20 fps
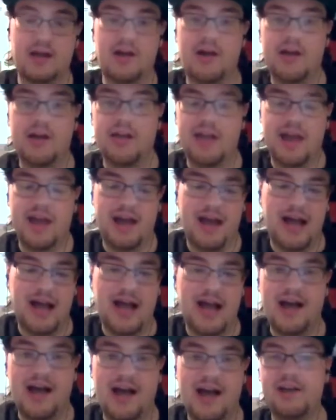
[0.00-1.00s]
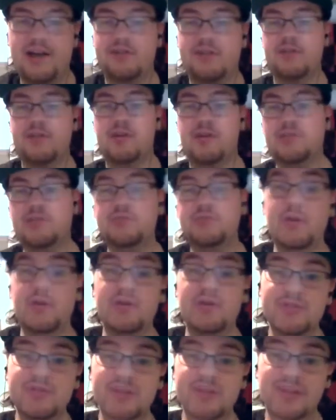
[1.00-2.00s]
Yeah, I don't know.
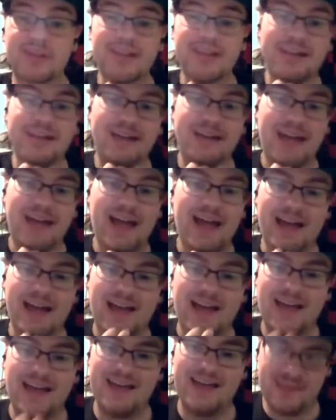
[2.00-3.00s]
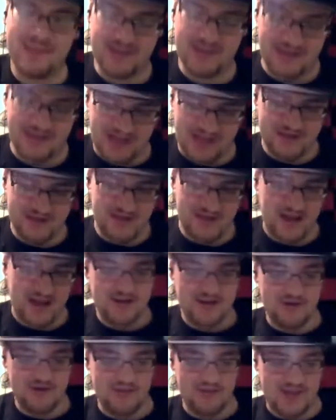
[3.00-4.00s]
Personally, I
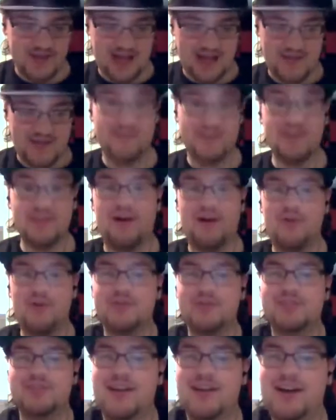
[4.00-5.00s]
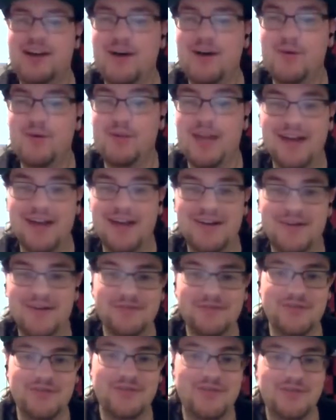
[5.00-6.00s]
know that I'm always the outlier
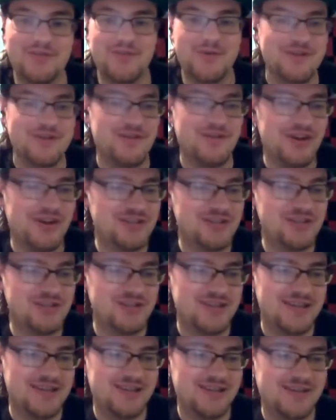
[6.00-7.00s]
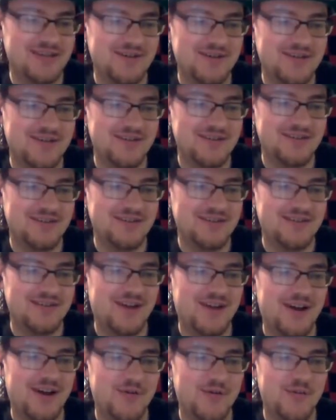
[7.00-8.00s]
of the three of us
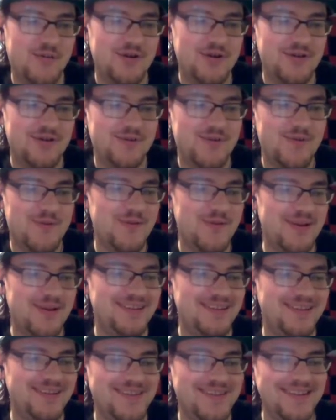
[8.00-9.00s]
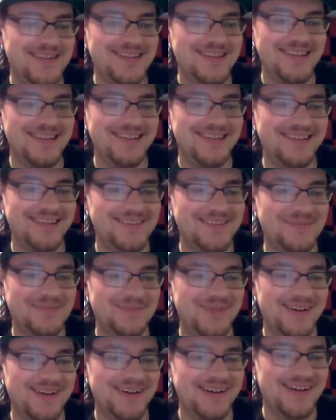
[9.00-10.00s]
when we're doing this.
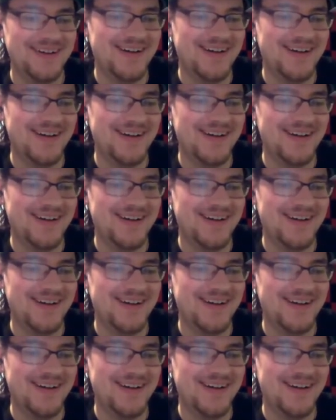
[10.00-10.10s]
But